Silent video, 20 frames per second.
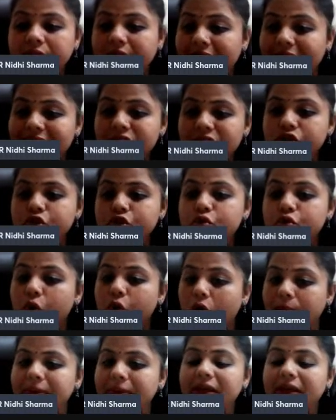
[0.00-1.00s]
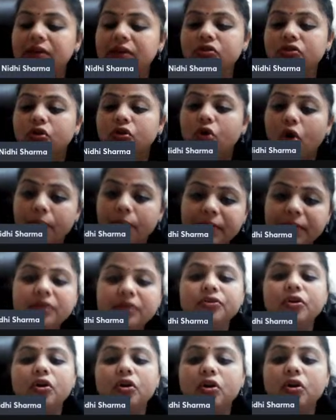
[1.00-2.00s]
tries to copies
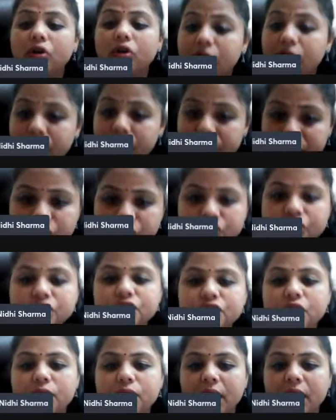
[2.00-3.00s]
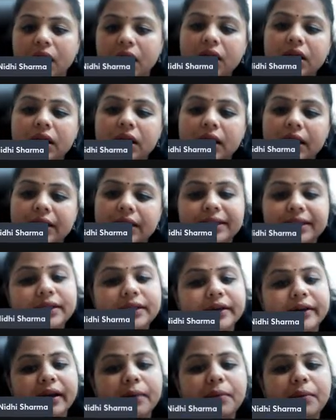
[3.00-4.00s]
your or infringes your mark, then
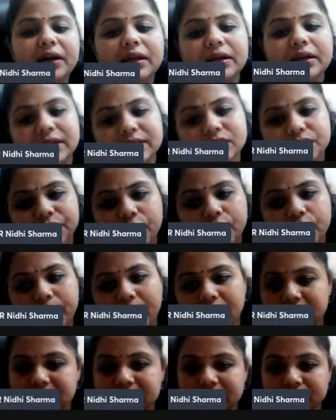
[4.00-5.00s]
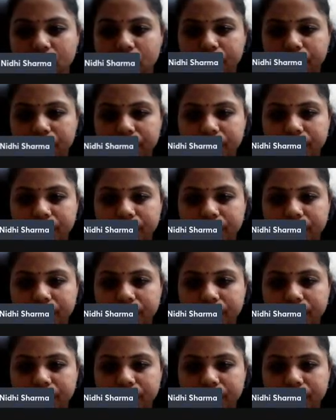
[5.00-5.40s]
the remedy is for passing off.